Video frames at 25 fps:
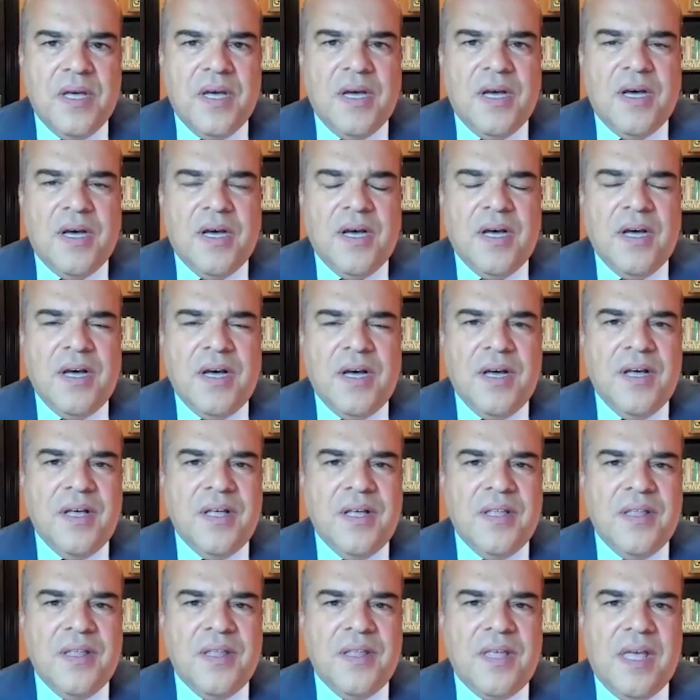
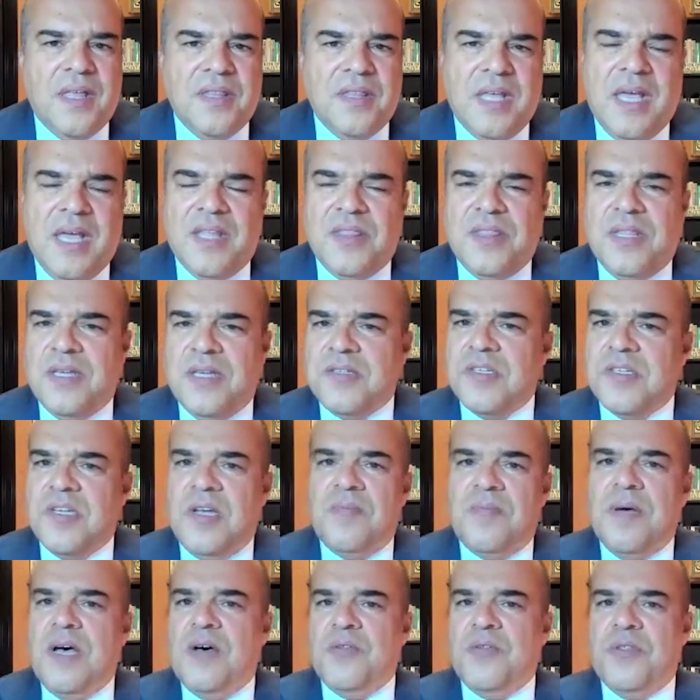and that
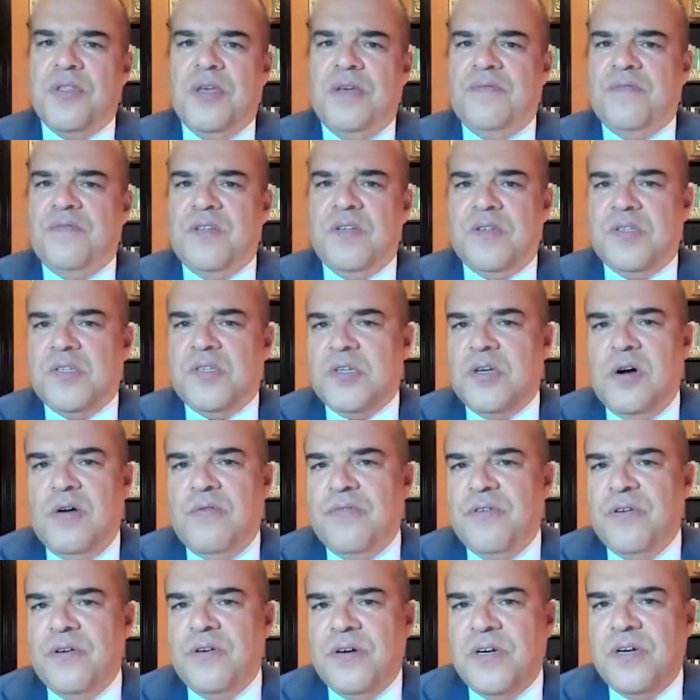somehow they've
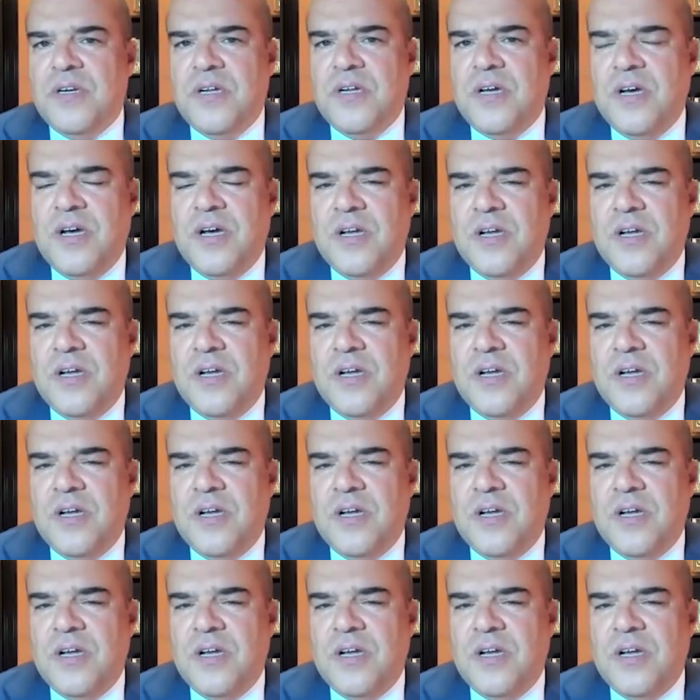discovered